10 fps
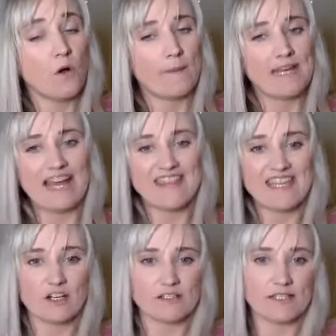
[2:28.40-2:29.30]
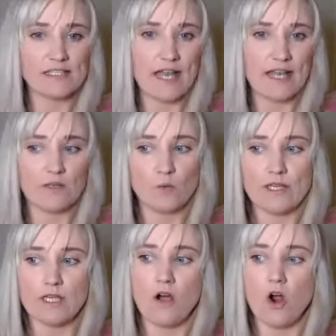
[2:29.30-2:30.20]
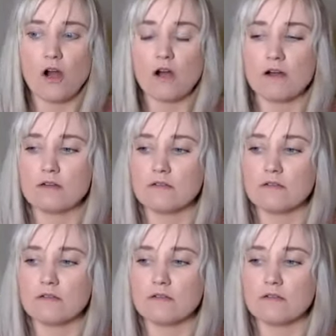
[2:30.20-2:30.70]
think in our society, we are